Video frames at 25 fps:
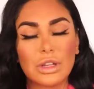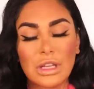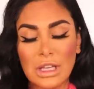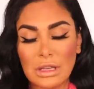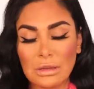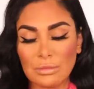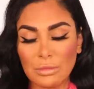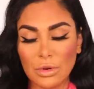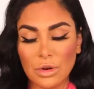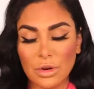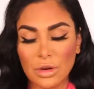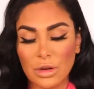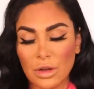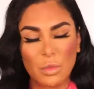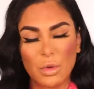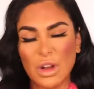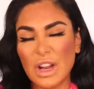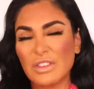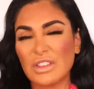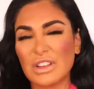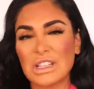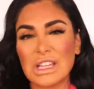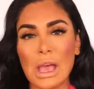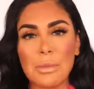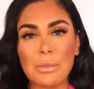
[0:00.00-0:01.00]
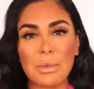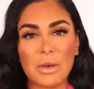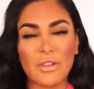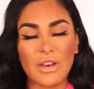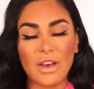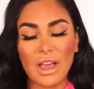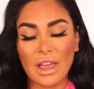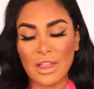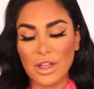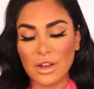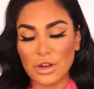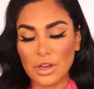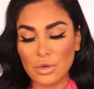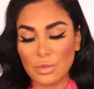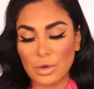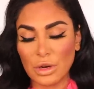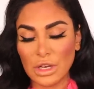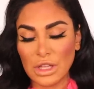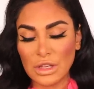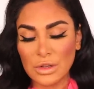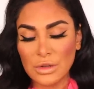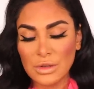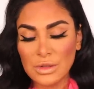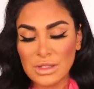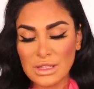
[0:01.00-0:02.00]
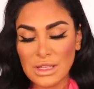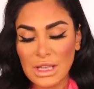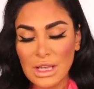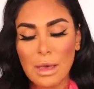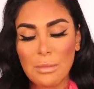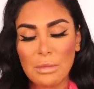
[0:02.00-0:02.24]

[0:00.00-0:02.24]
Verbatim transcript: cream or whatever type of highlighter you want to use.